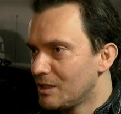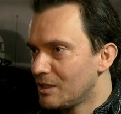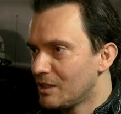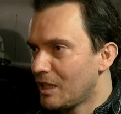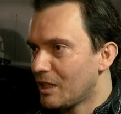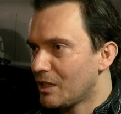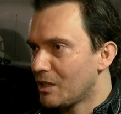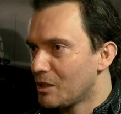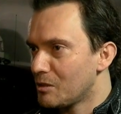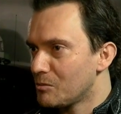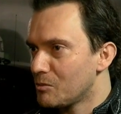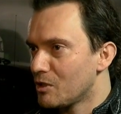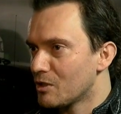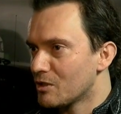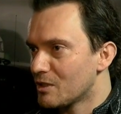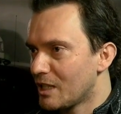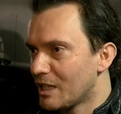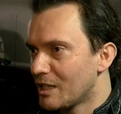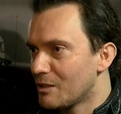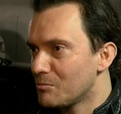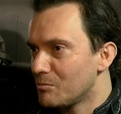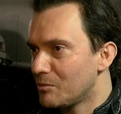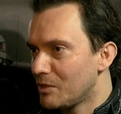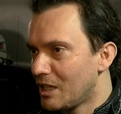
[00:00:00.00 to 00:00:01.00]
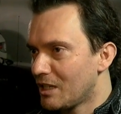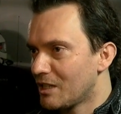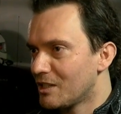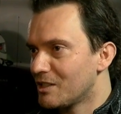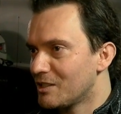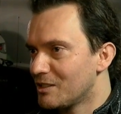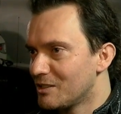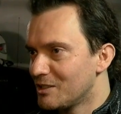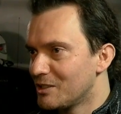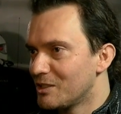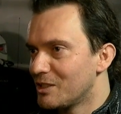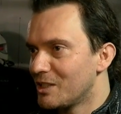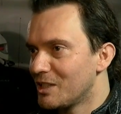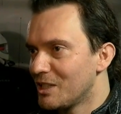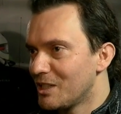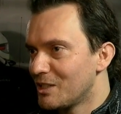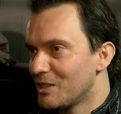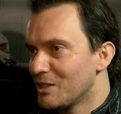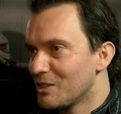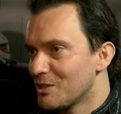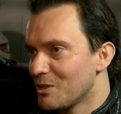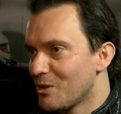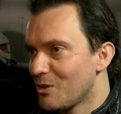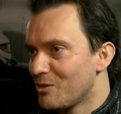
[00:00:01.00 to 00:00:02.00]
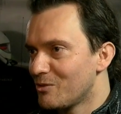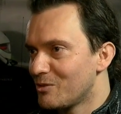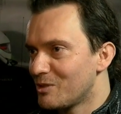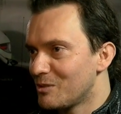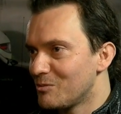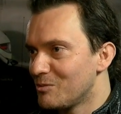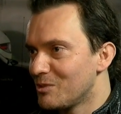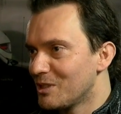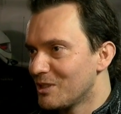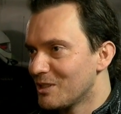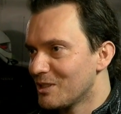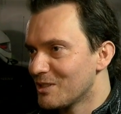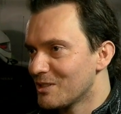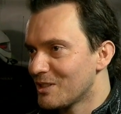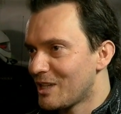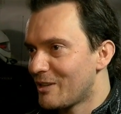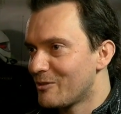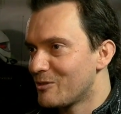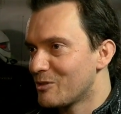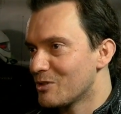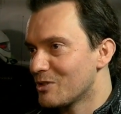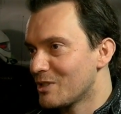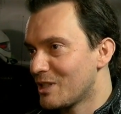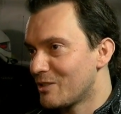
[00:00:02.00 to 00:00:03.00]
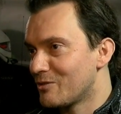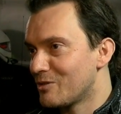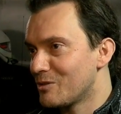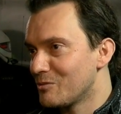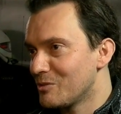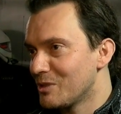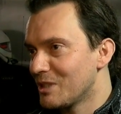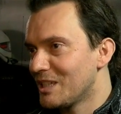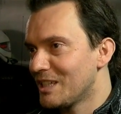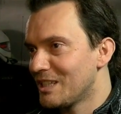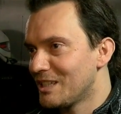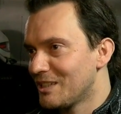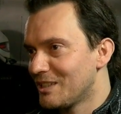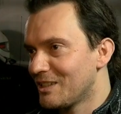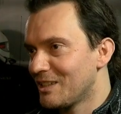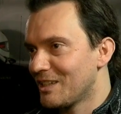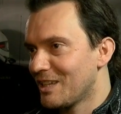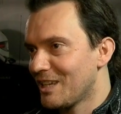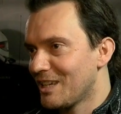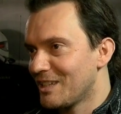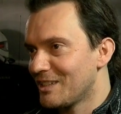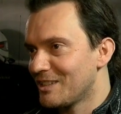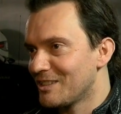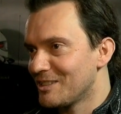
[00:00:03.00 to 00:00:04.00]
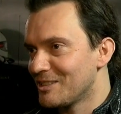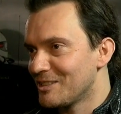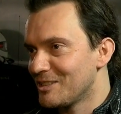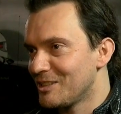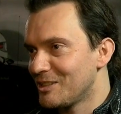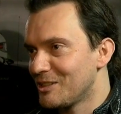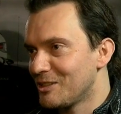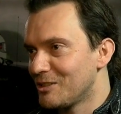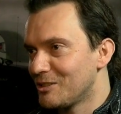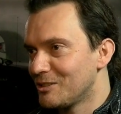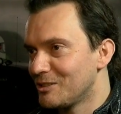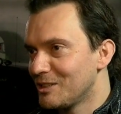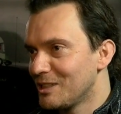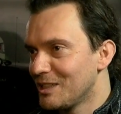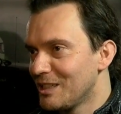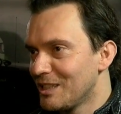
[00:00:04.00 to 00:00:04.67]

Like, almost like my career is over because I have to start from the beginning again, you know?